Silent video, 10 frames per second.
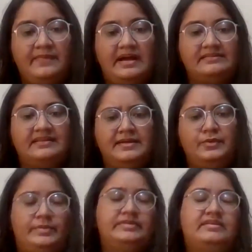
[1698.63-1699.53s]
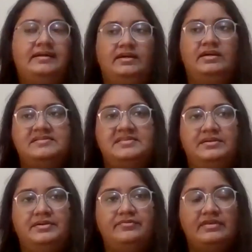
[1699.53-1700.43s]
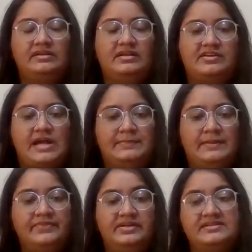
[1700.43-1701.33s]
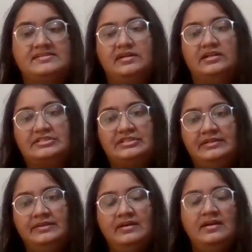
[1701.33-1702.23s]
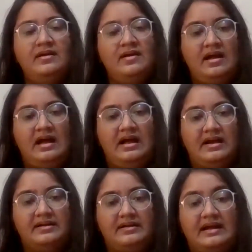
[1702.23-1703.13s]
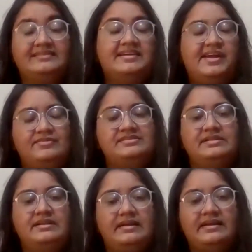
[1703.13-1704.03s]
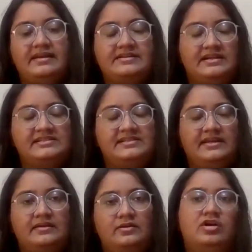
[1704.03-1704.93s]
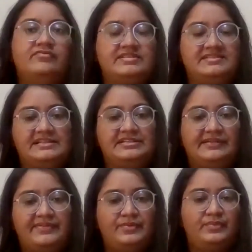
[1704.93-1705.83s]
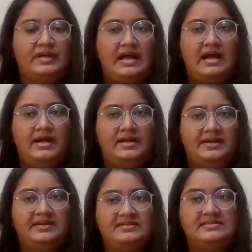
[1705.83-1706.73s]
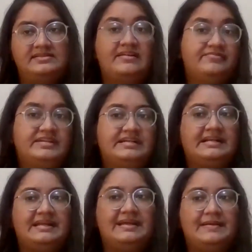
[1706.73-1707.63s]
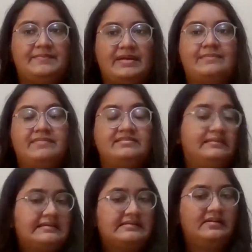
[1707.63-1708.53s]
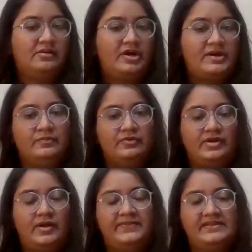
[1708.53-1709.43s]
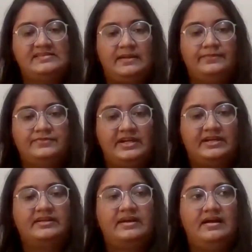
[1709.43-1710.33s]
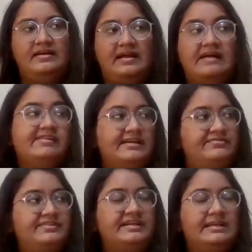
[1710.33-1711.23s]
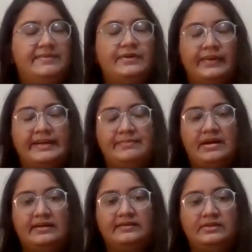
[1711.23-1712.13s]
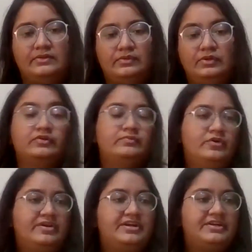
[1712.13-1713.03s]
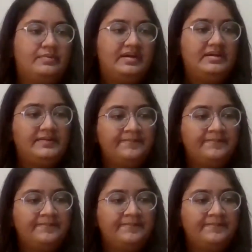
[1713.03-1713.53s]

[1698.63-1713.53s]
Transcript: I think with that answer, we can wrap up the discussion. And I think it was a really interesting conversation that we had, and it definitely made me think a lot more on this subject. And I will definitely be going back to look more into it.